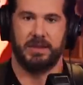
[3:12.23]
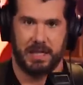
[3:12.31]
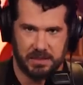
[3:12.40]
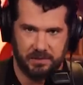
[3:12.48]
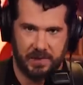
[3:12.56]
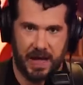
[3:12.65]

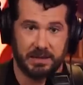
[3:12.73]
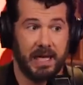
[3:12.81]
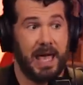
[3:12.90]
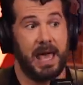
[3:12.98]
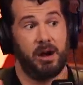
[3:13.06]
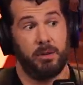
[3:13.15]
That's a
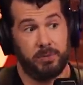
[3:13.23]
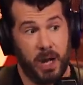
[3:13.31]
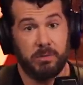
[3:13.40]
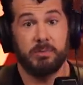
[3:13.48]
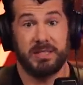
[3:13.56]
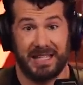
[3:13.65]
fact. And our
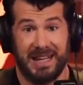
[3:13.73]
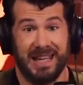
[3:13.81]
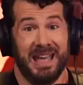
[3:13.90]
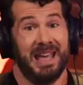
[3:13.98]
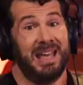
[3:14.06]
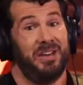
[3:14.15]
problem is that
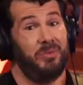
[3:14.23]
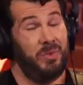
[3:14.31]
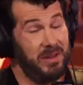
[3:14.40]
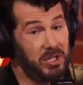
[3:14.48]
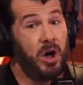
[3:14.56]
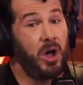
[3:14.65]

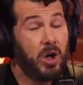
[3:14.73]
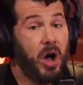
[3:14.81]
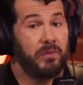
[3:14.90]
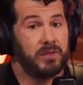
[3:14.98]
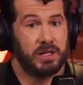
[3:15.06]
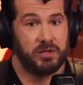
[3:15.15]
we talk
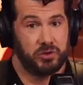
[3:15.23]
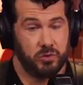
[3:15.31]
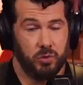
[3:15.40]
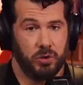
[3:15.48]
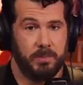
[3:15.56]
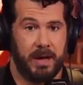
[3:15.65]
often in
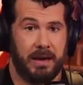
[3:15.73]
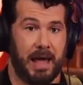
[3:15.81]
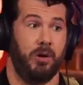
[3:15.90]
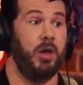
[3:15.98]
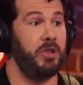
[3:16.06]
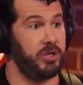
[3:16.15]
school about
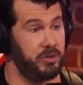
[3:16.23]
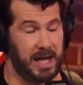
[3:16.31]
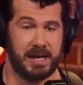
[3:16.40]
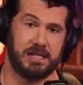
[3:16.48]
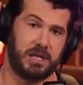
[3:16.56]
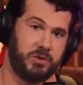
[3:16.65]
how the
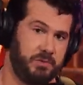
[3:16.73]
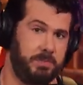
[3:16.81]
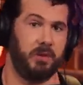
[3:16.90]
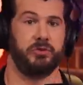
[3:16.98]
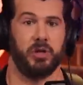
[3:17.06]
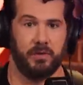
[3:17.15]
United States was
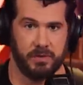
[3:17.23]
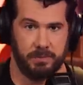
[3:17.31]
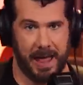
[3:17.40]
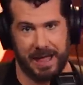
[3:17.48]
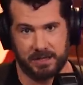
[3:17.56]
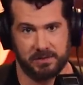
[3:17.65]
built off the
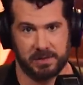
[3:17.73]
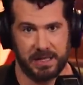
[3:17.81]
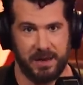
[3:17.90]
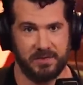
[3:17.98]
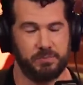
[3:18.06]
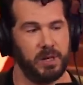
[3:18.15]
backs of slaves.